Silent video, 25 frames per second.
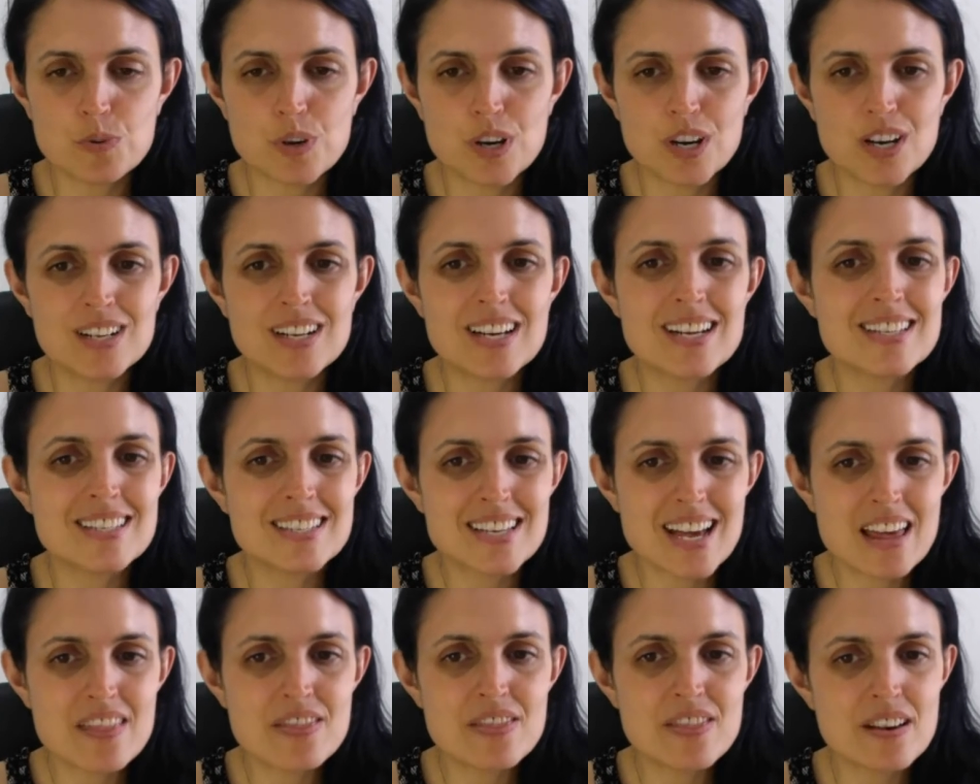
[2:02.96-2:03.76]
earn
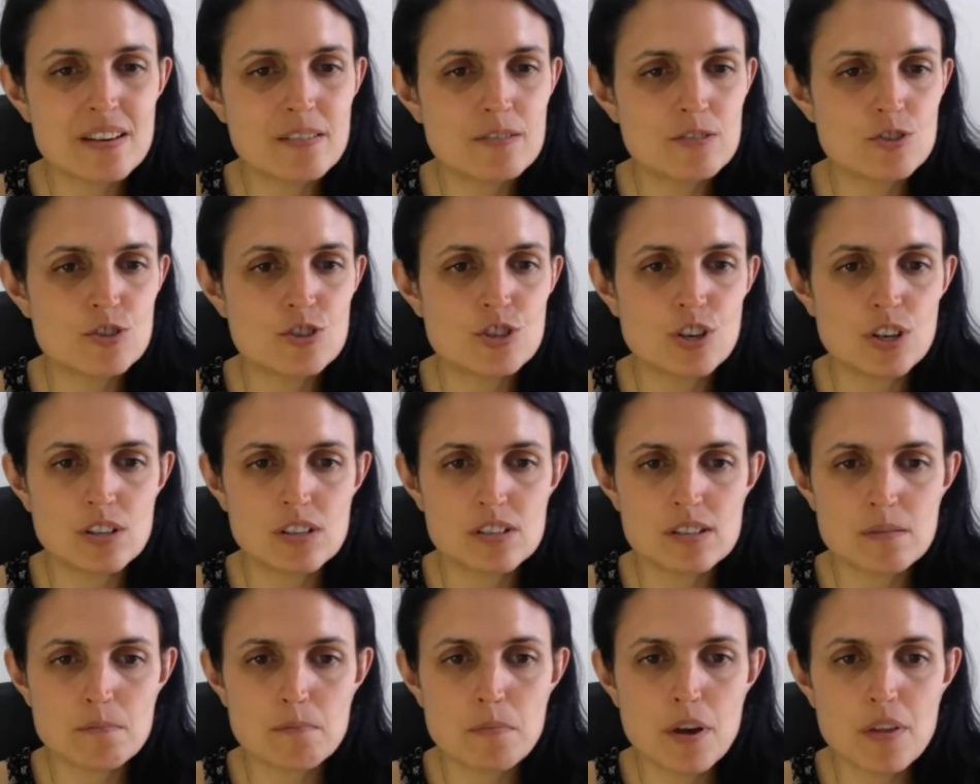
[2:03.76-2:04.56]
ten thousand
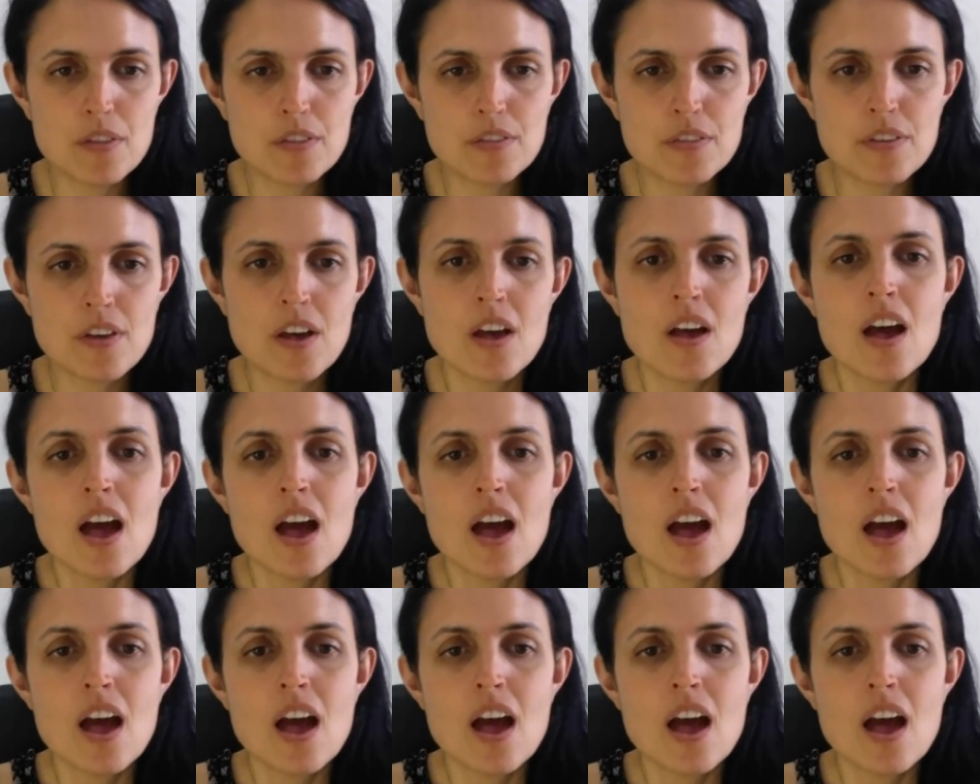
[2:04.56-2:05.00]
dollars a month